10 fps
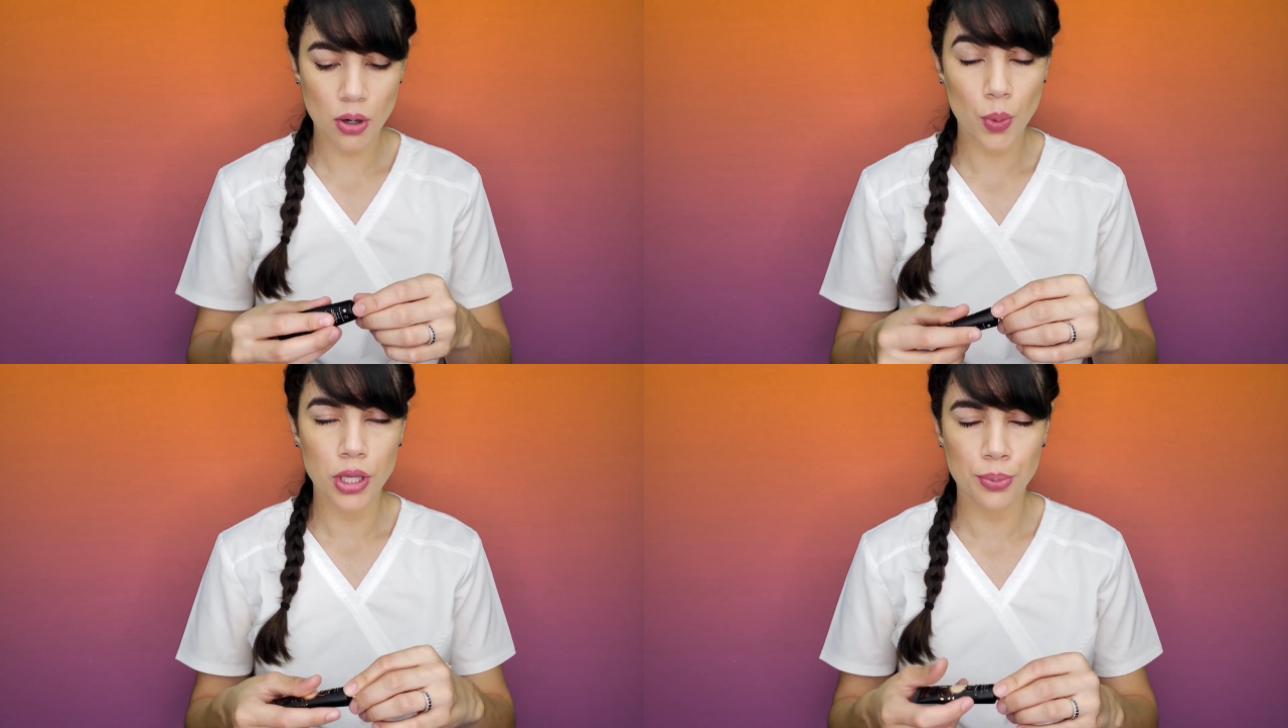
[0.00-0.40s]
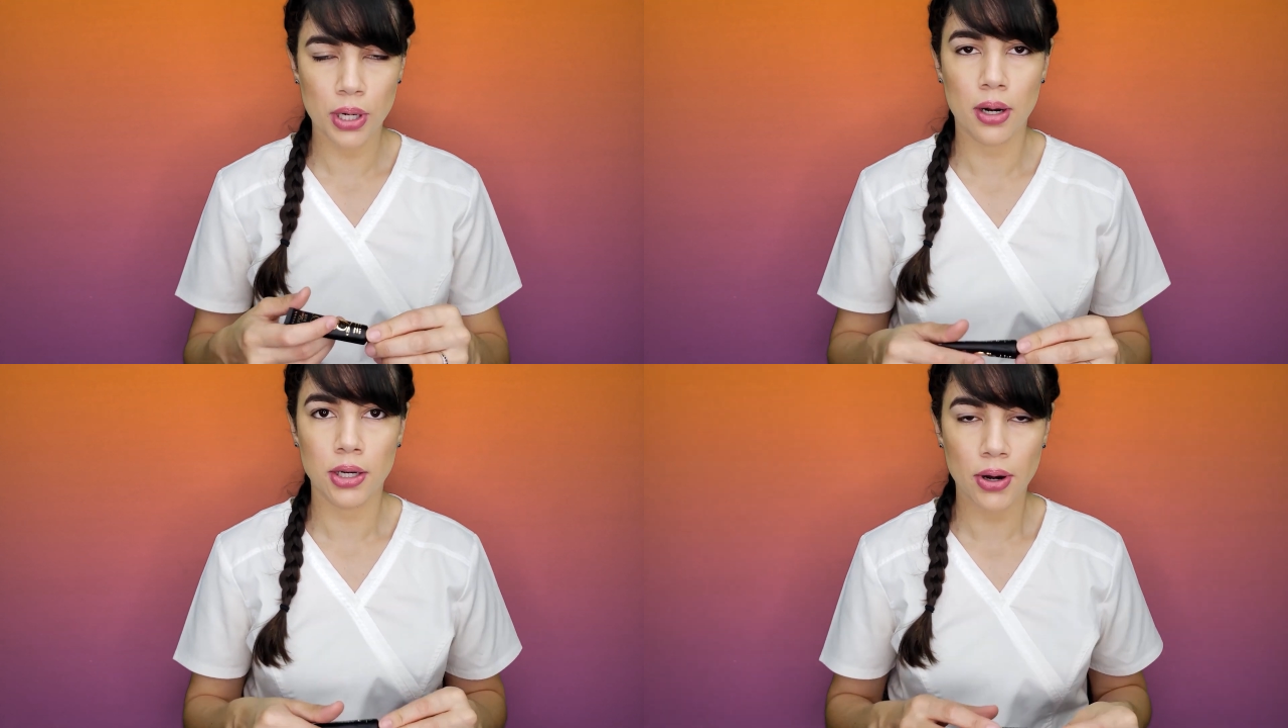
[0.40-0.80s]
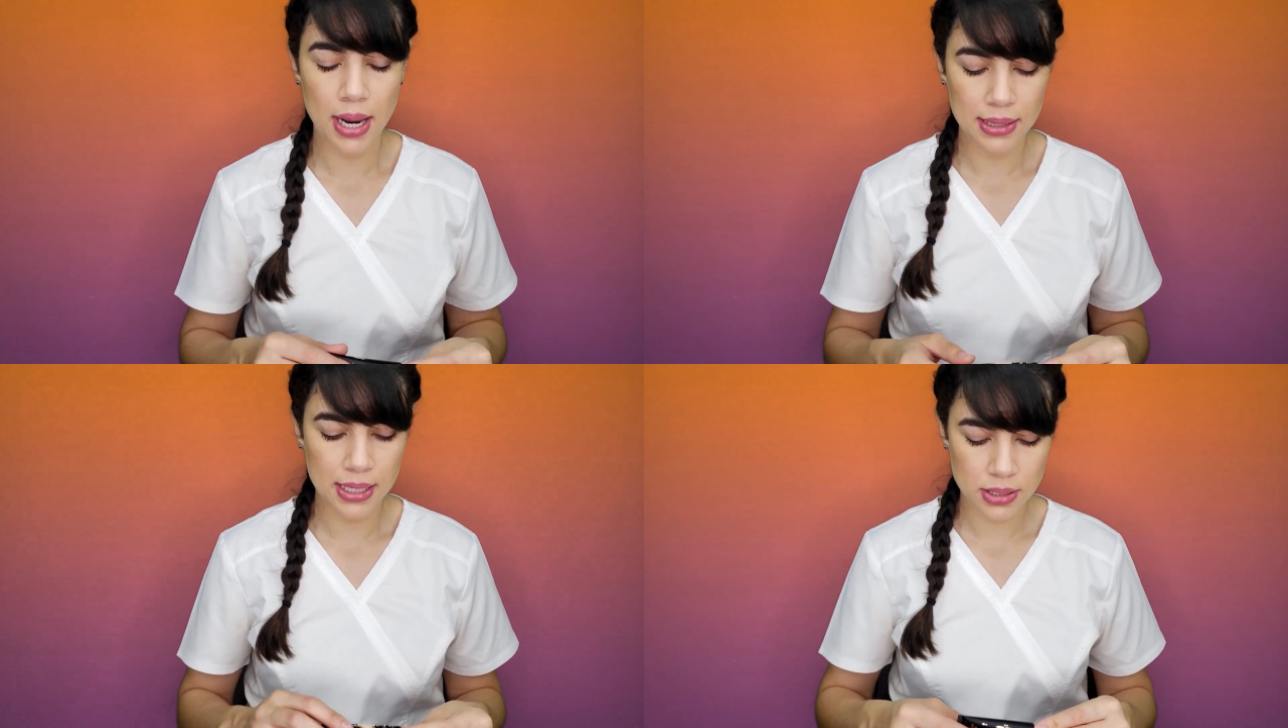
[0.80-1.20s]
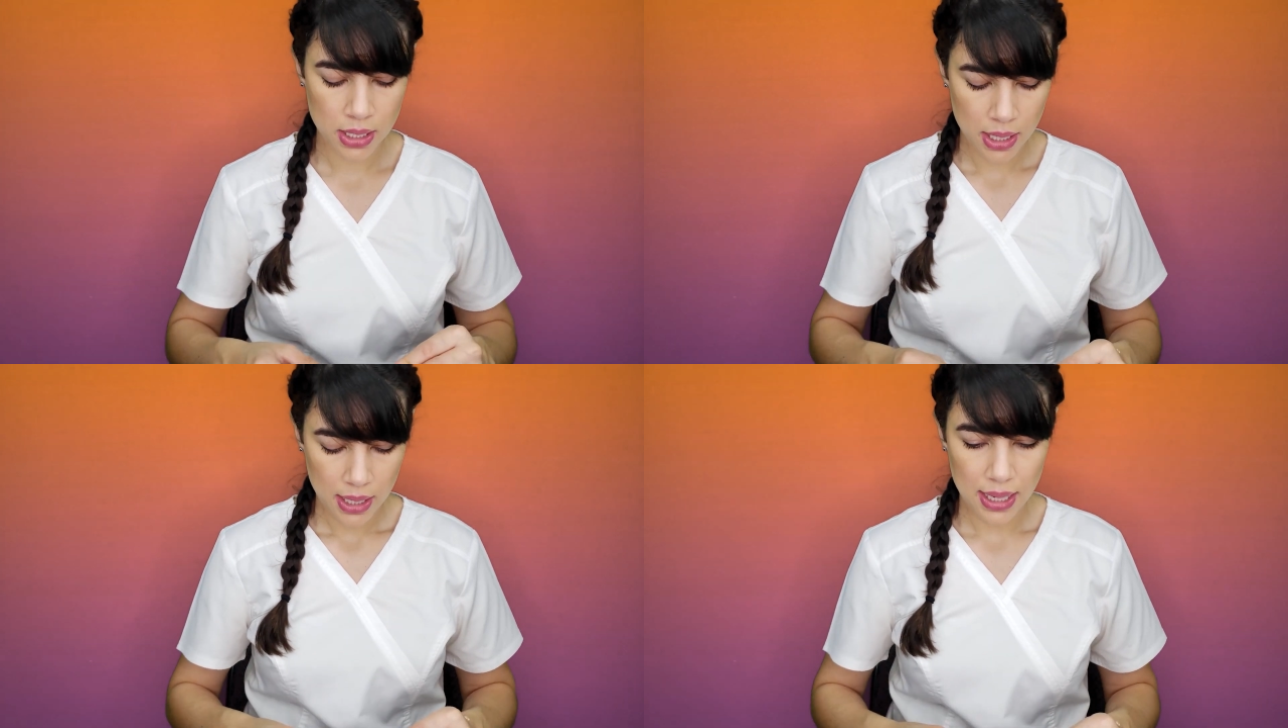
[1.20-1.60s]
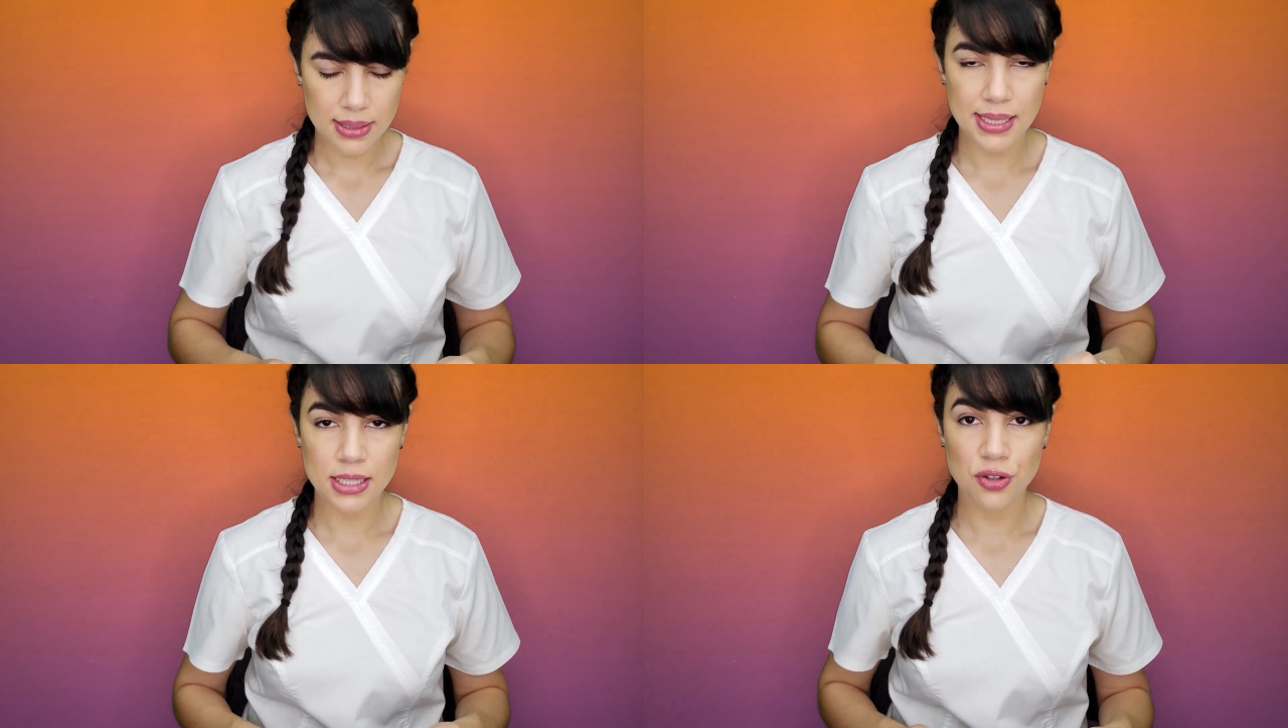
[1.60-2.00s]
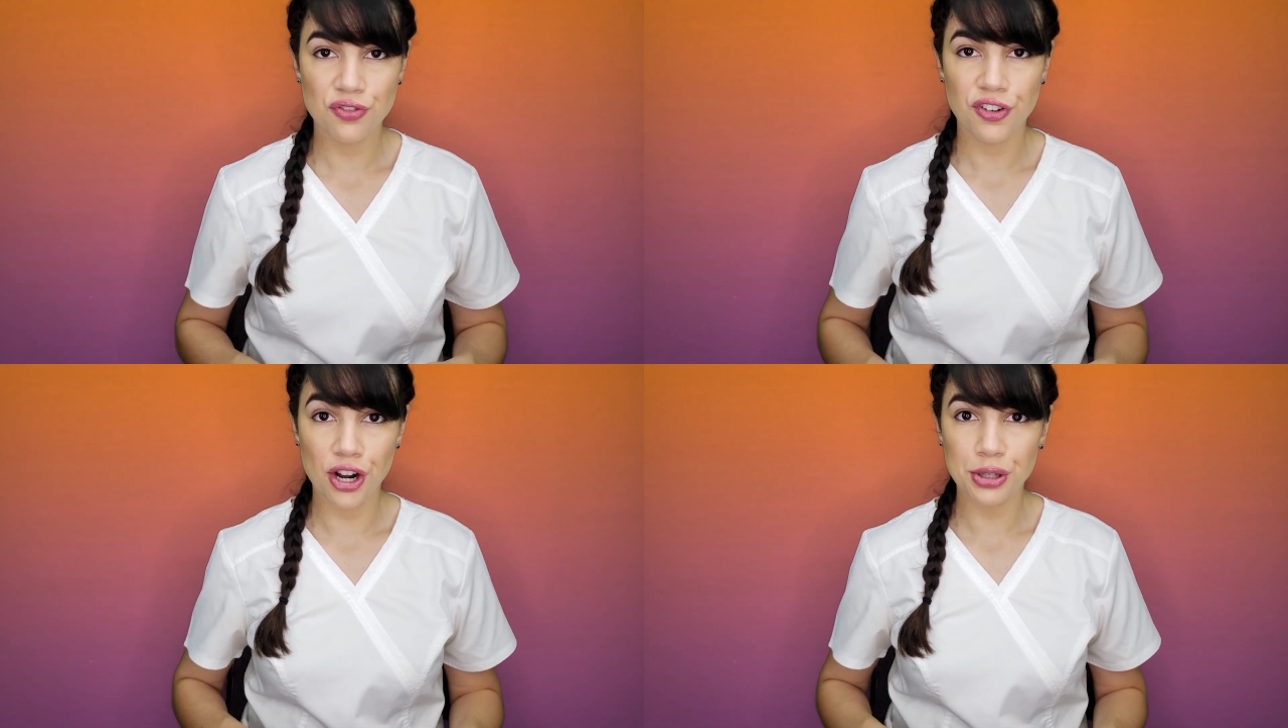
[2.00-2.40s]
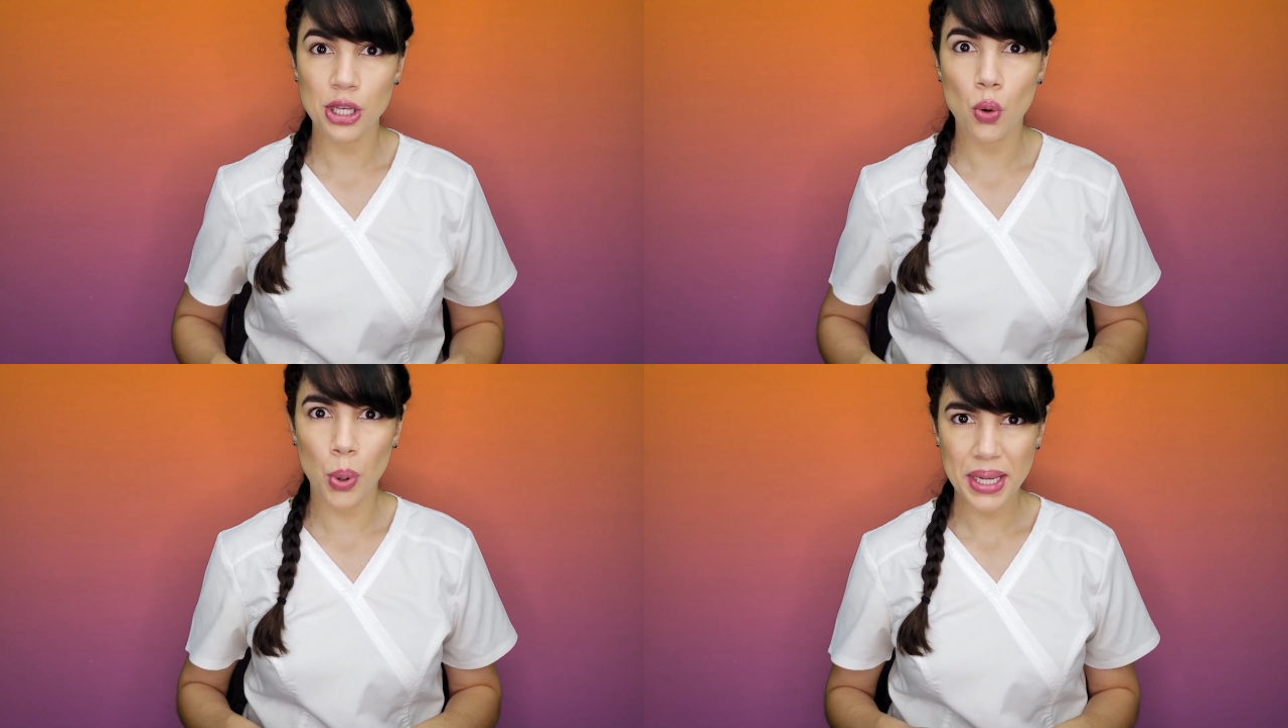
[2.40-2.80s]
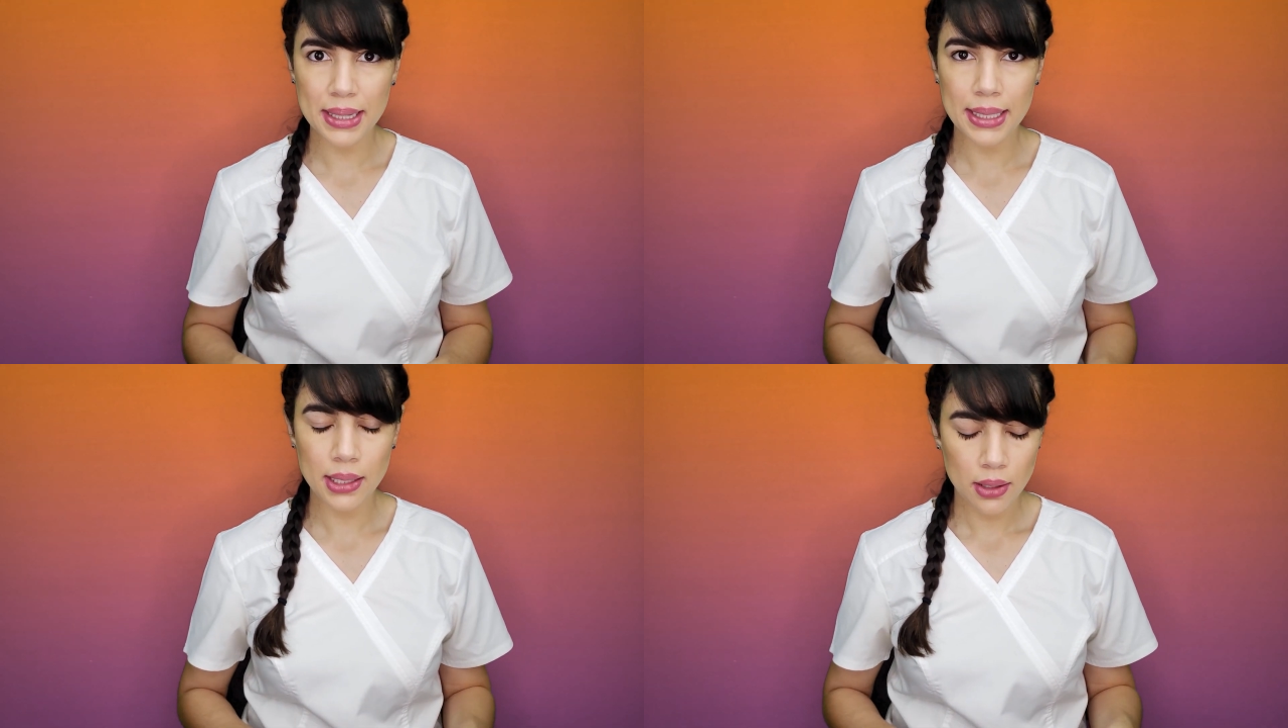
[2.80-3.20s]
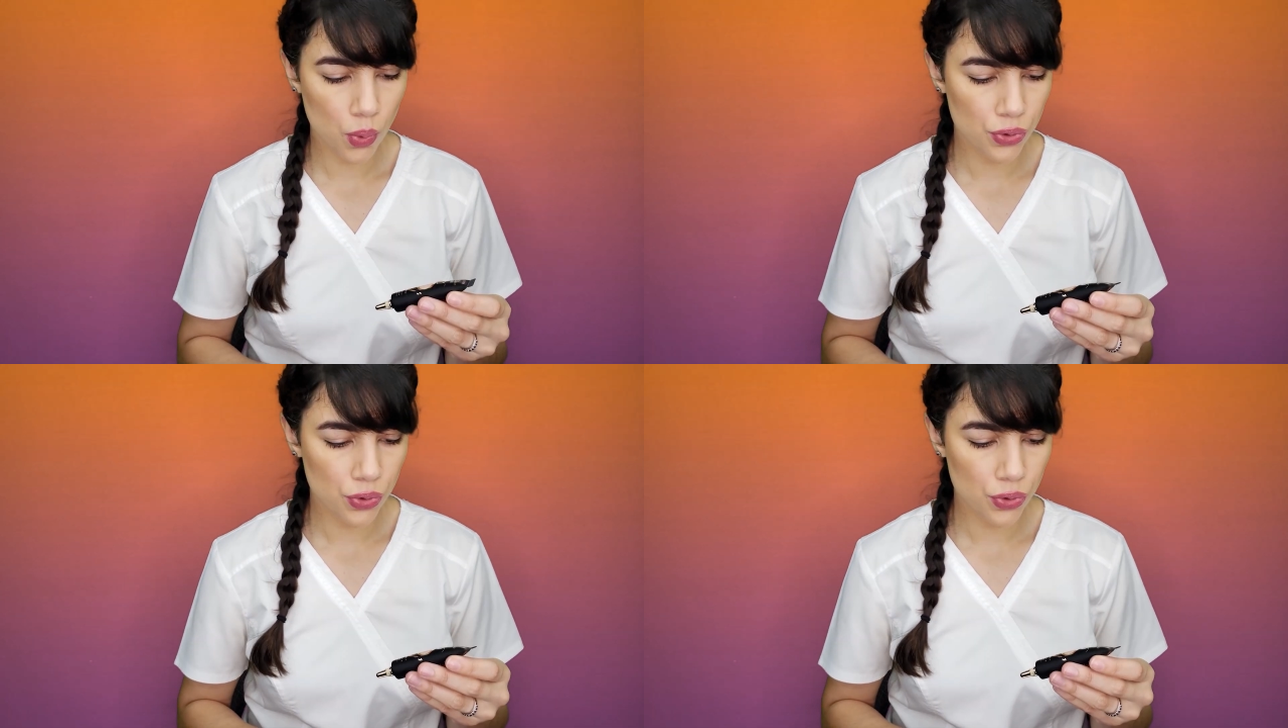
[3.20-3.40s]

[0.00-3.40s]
or when you put it on your eyelids, it sets fairly quickly.